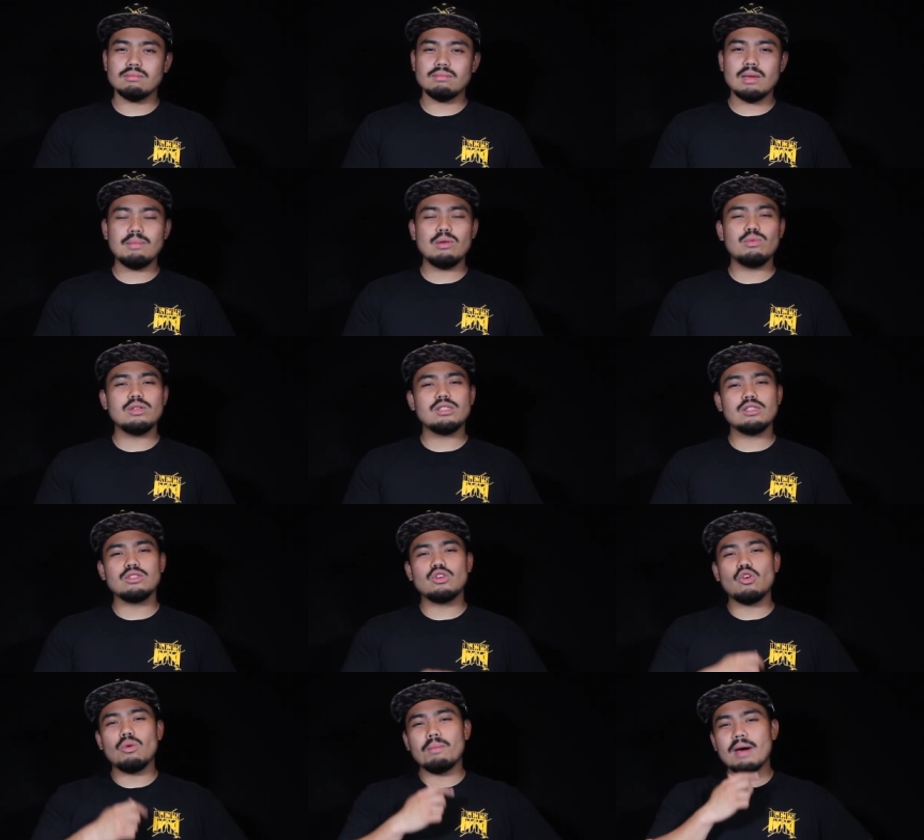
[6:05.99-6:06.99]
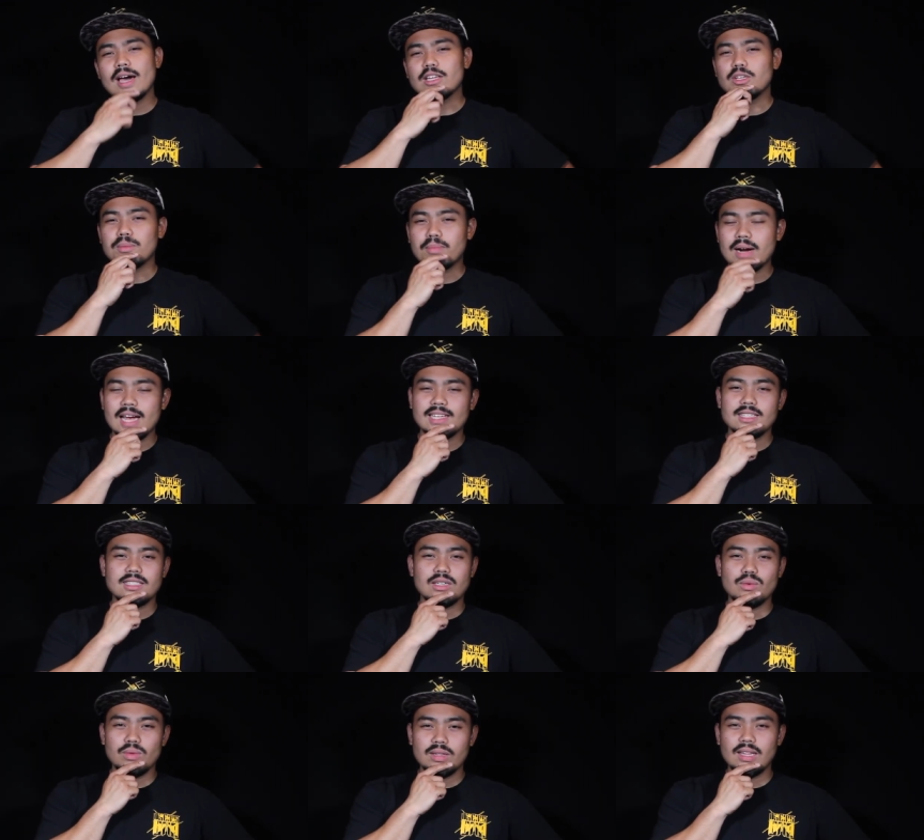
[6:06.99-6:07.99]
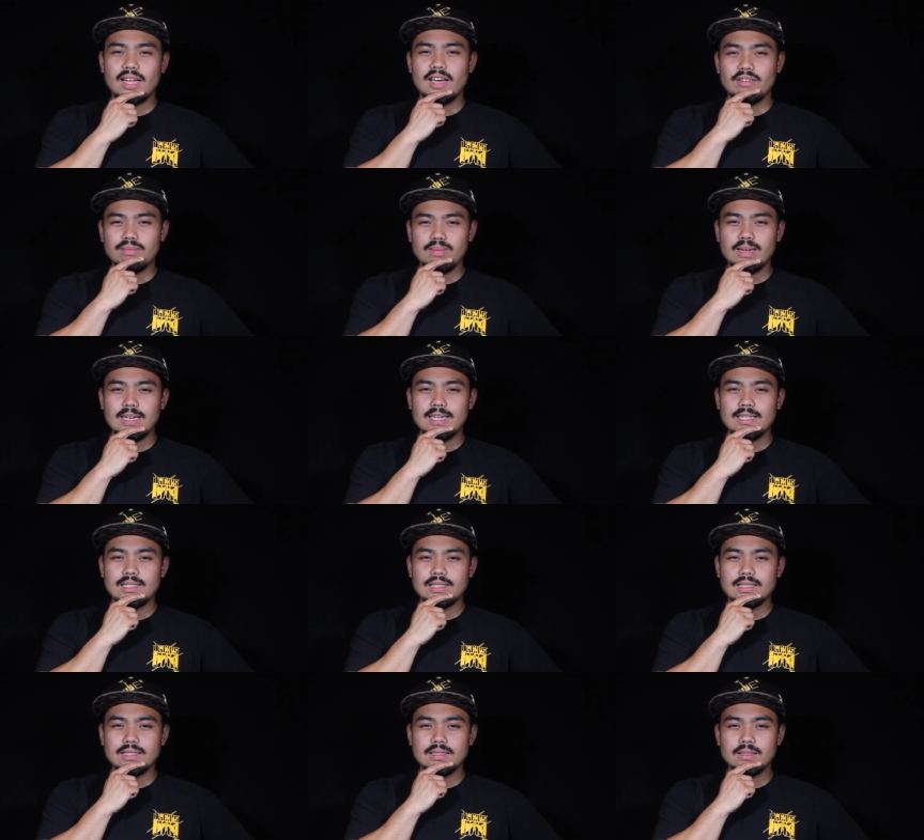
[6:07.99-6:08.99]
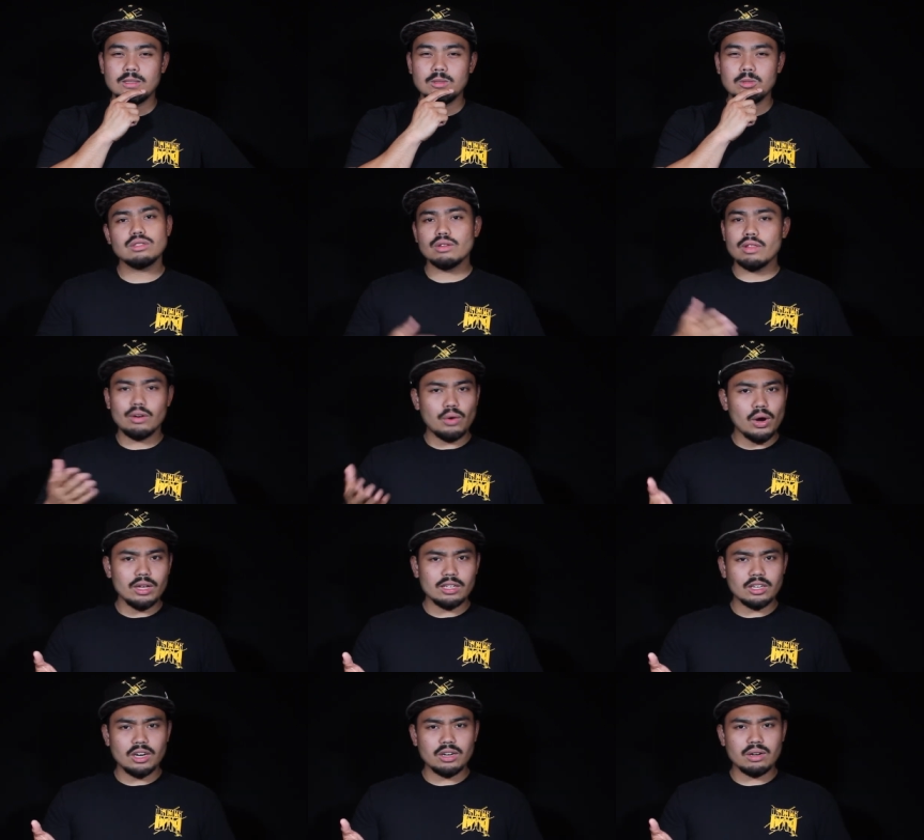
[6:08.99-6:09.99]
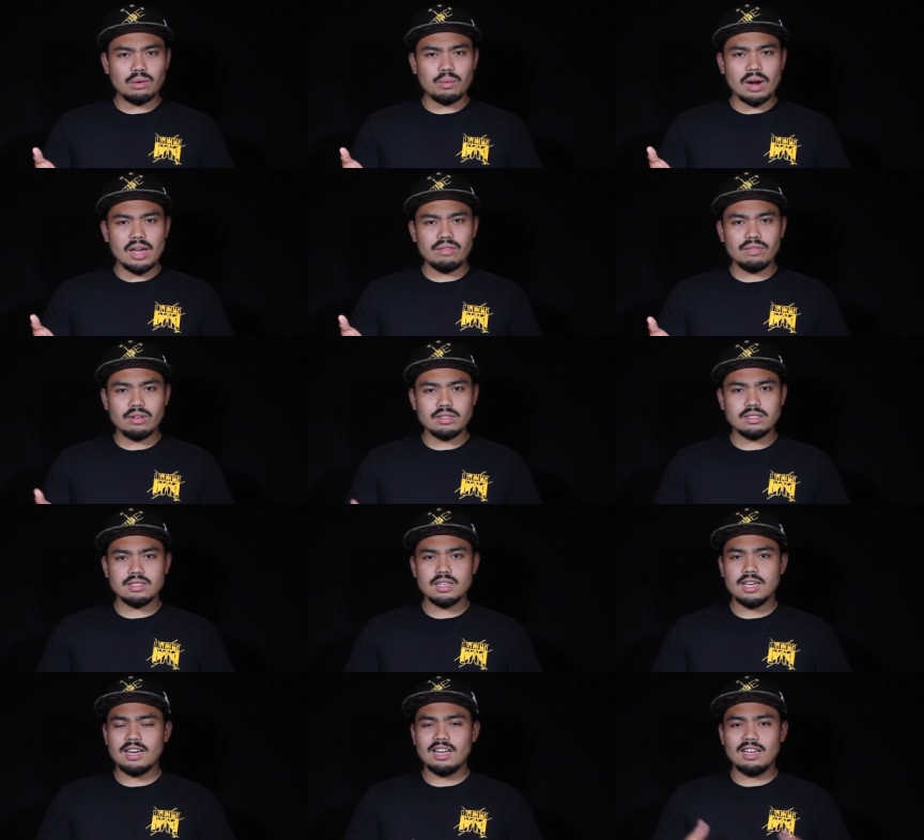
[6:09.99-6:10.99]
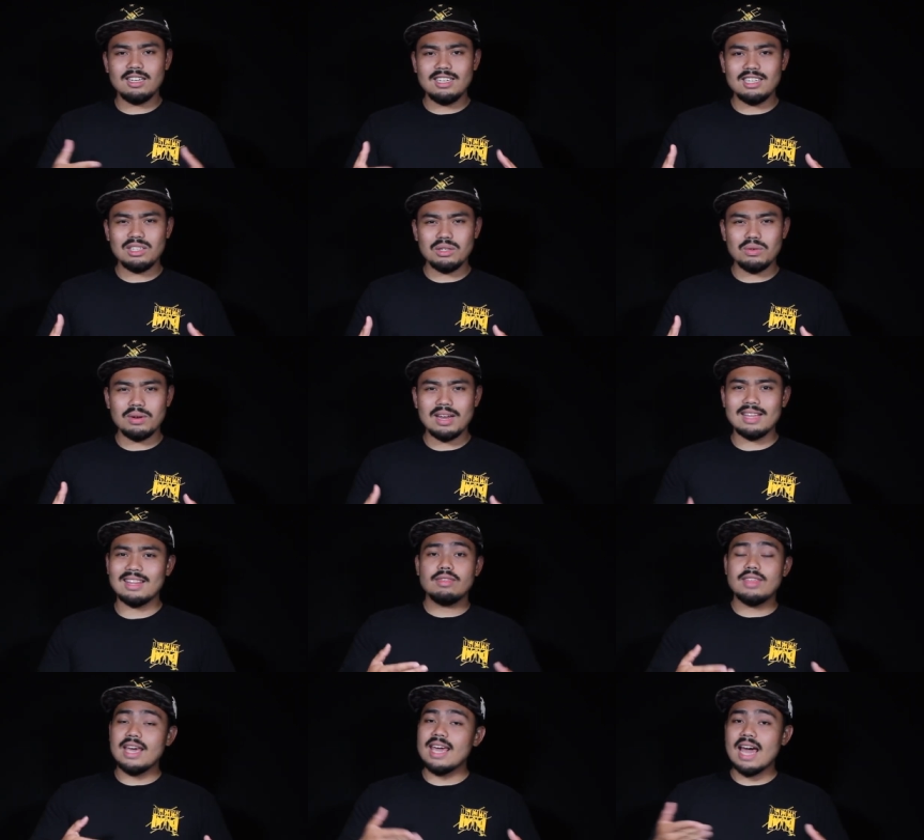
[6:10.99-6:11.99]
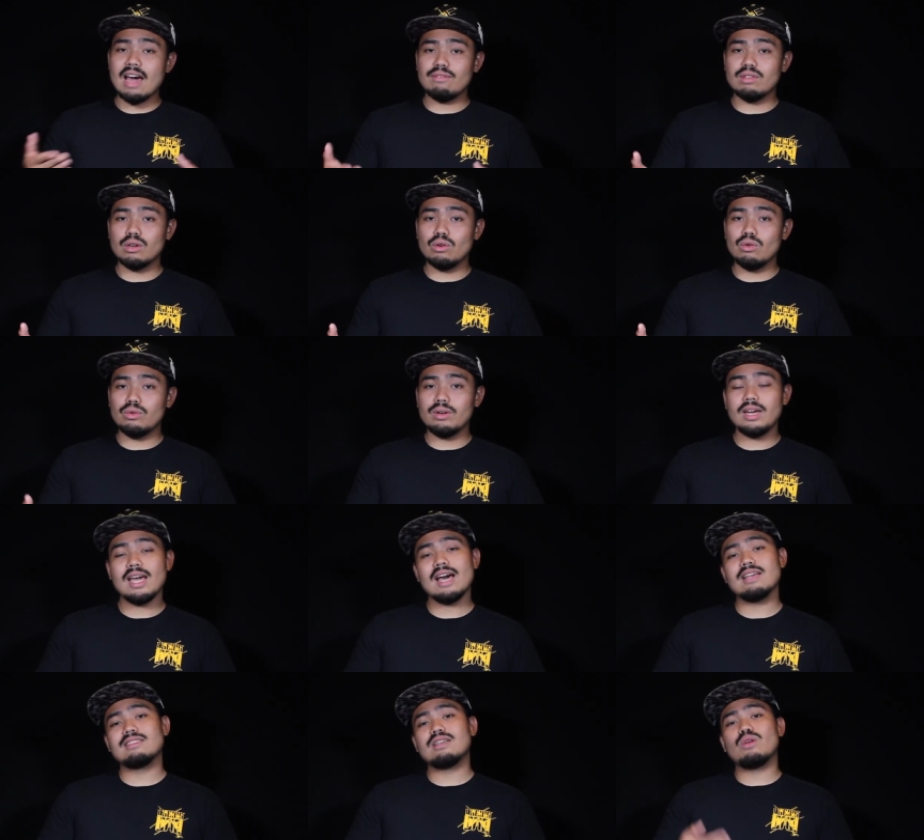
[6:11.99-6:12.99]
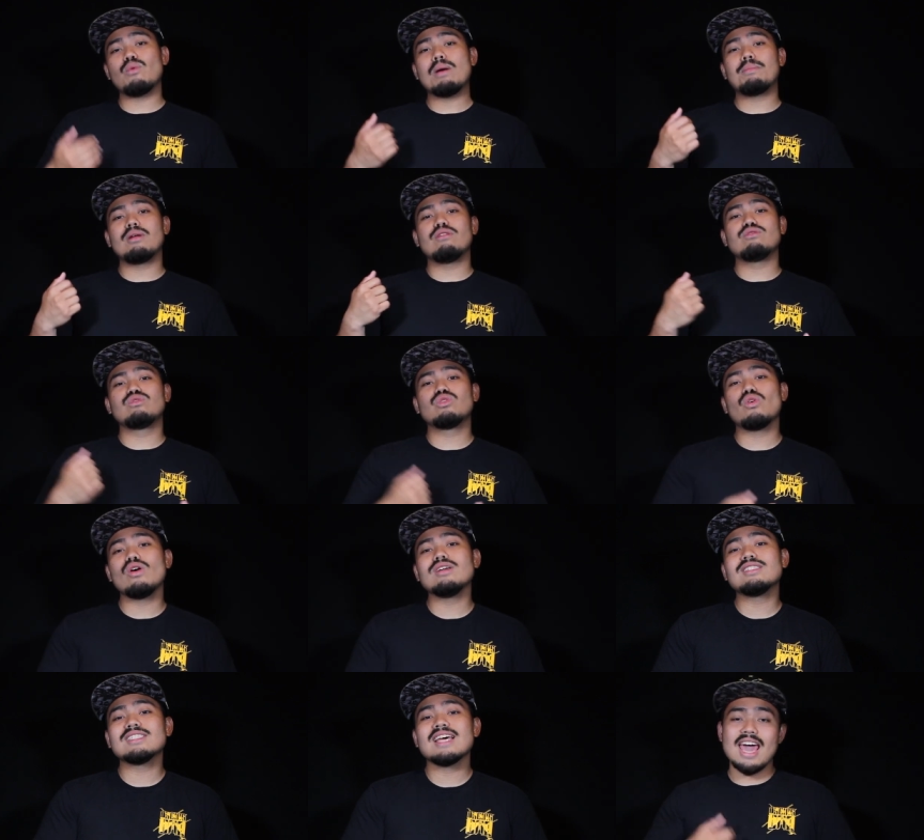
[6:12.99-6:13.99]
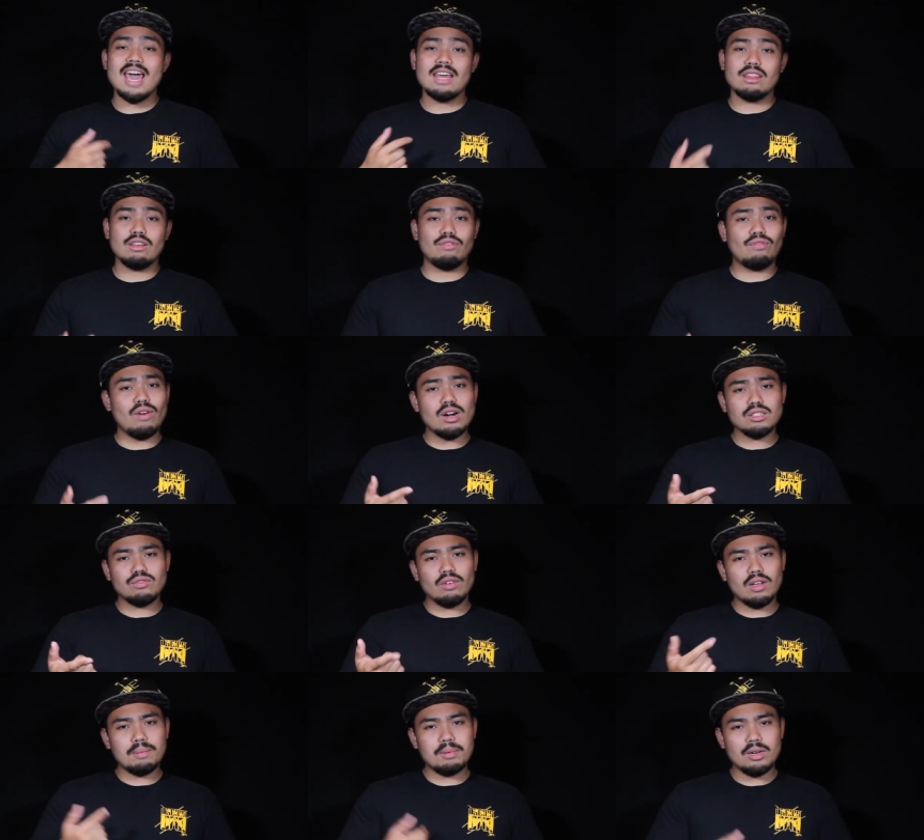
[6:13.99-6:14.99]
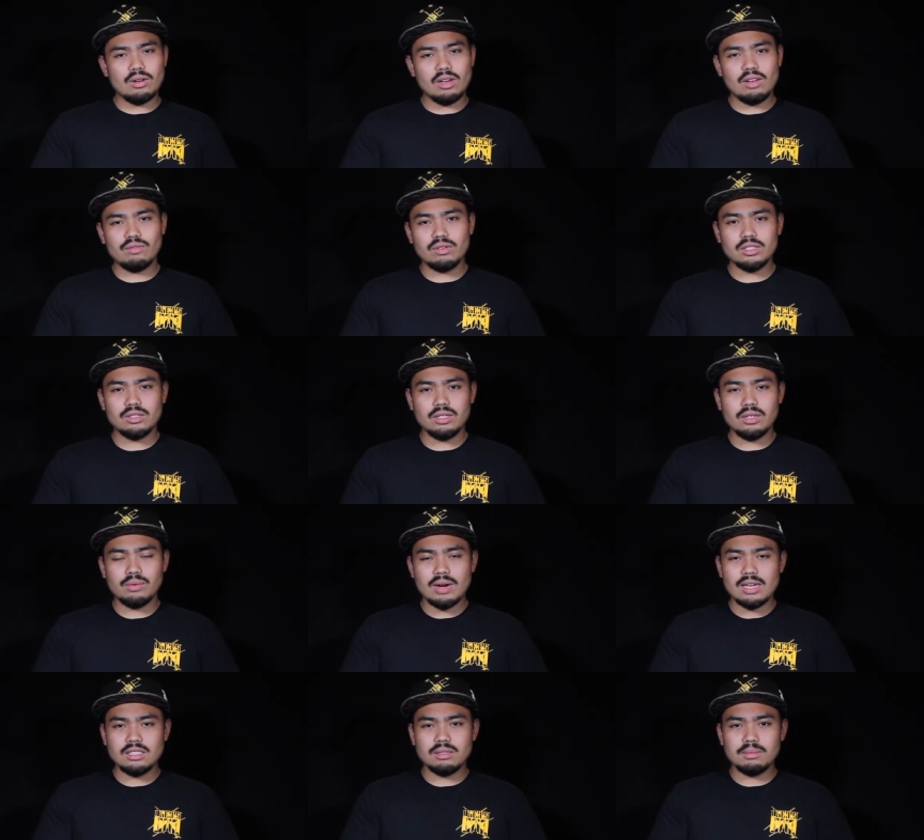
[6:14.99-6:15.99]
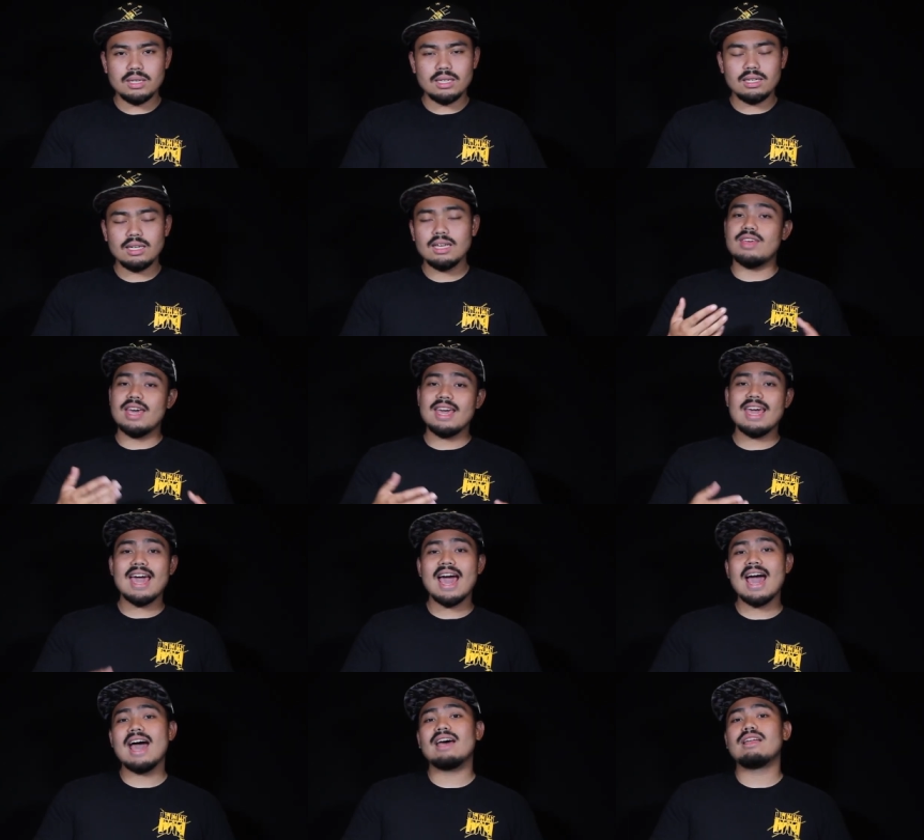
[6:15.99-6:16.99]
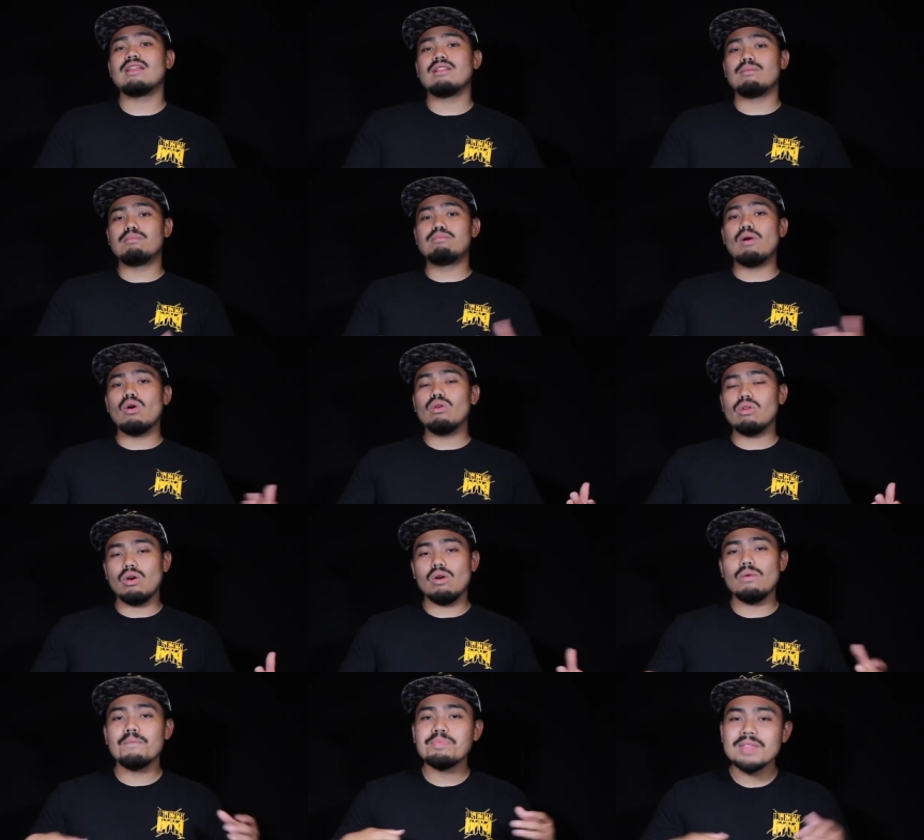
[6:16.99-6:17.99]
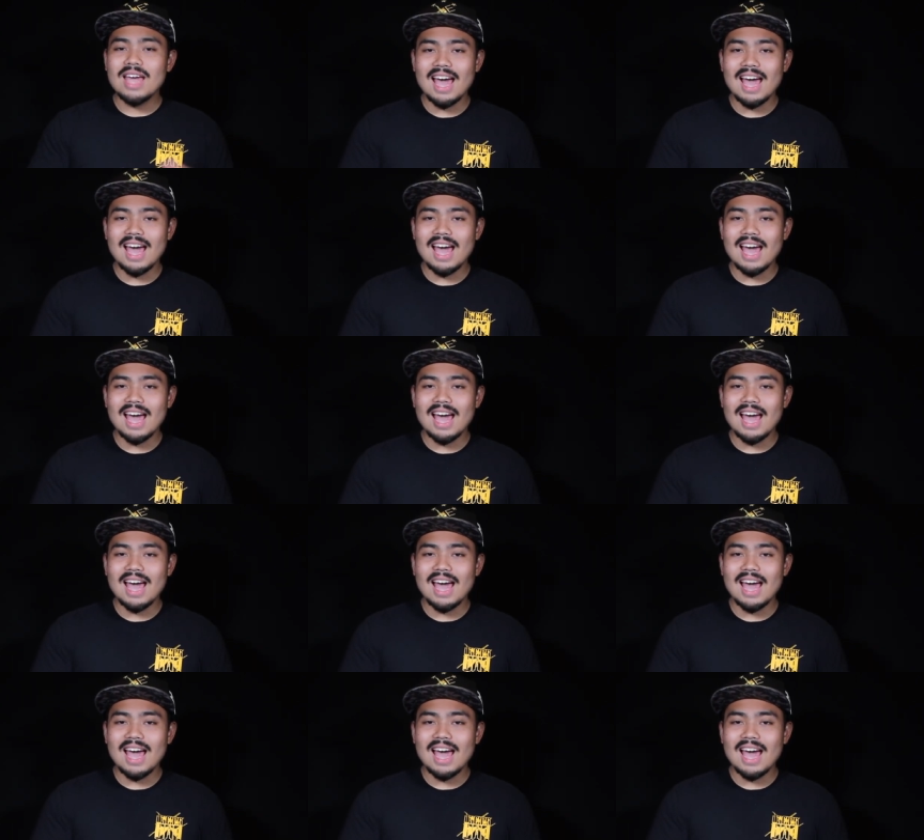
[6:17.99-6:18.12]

Maybe we should go back to practicing with live blades. So the Royal Gurkha Rifles, an elite unit, they have the Kukri as their weapon of choice, and the first Filipino Infantry Regiment, they had the bolo